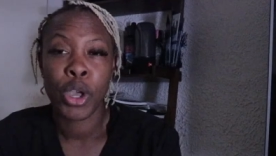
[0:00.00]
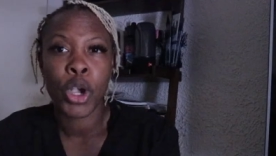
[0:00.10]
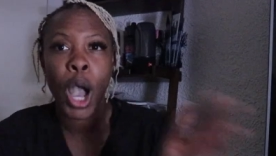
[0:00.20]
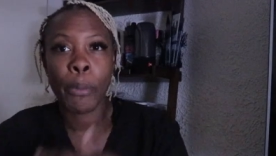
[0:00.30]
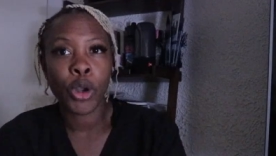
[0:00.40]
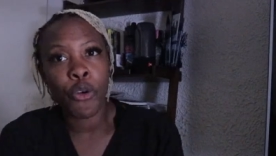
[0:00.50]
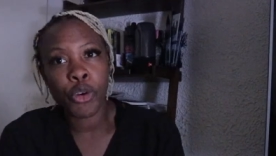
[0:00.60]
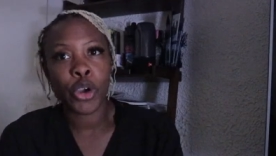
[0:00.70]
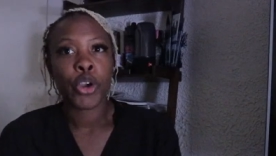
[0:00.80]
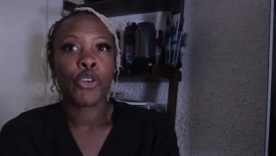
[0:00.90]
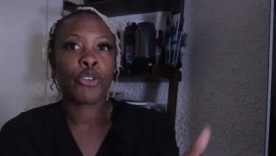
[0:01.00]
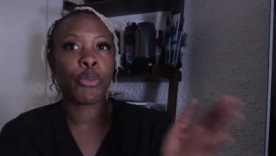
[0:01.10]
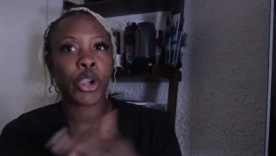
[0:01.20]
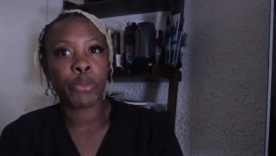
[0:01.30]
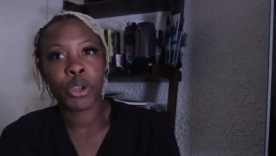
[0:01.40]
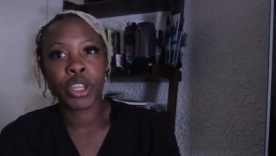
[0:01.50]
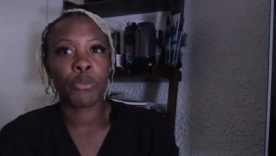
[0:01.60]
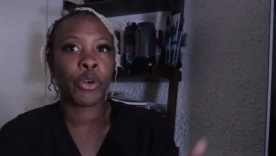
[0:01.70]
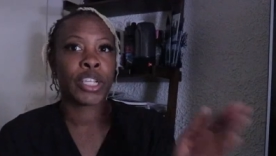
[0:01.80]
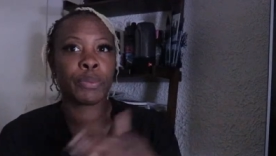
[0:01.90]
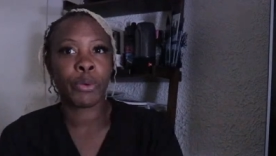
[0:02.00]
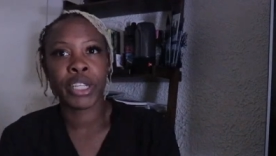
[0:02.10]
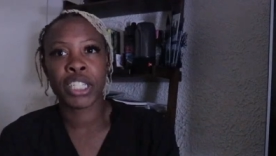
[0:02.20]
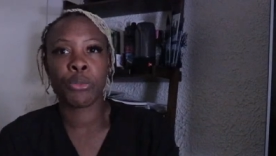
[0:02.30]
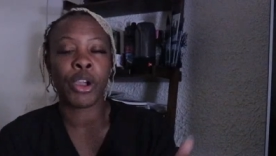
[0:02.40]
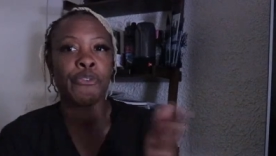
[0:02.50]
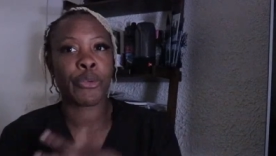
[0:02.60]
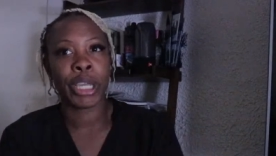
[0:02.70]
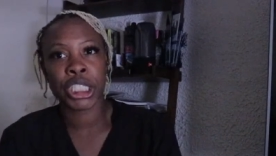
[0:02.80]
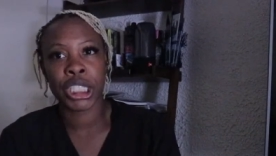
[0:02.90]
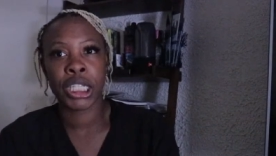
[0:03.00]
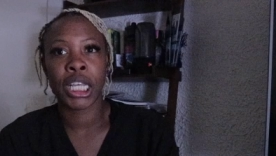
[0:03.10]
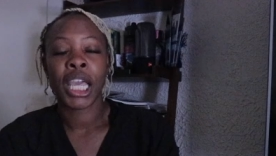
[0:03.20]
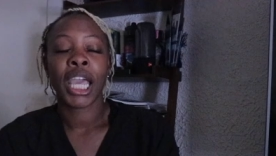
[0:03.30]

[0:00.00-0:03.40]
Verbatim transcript: Comment over for more community, more inspiration, more information,